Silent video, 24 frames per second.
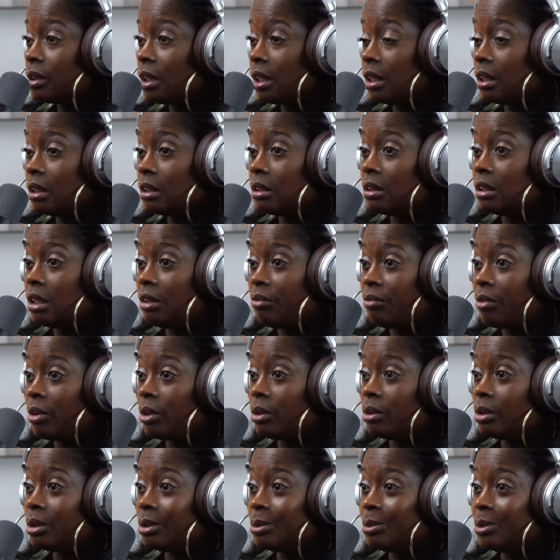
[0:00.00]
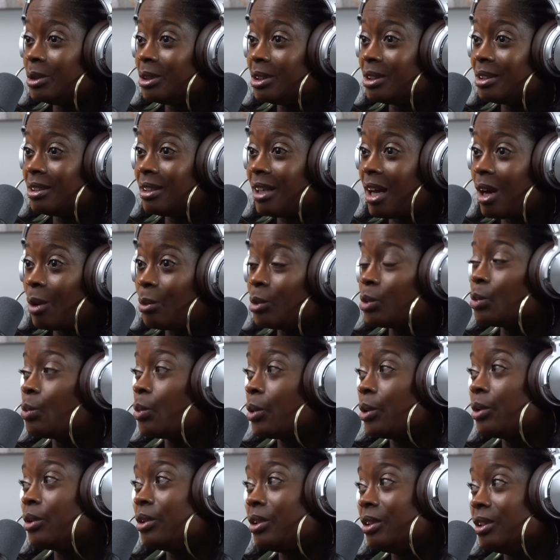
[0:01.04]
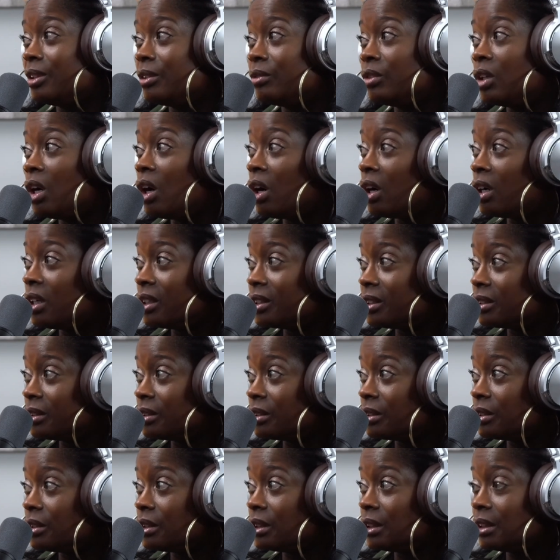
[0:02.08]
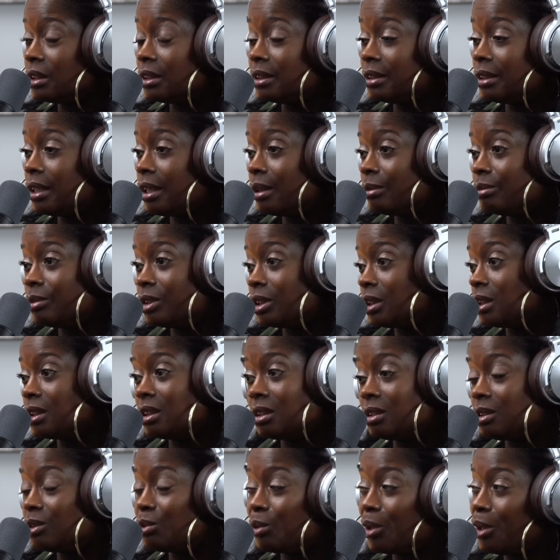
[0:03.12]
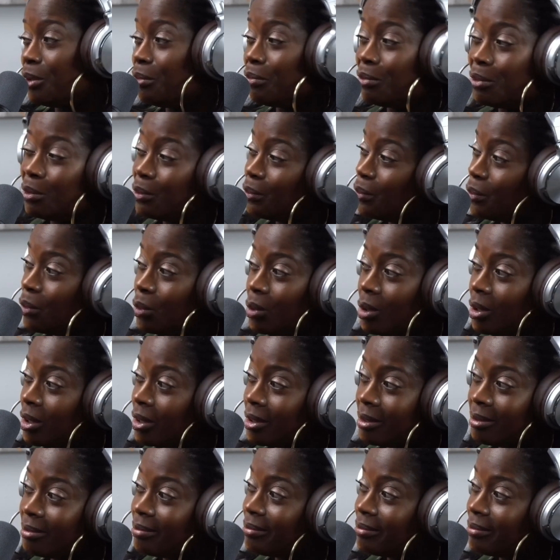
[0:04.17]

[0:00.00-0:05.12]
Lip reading: and they felt I was worthy of the honor. And I'm just grateful for it.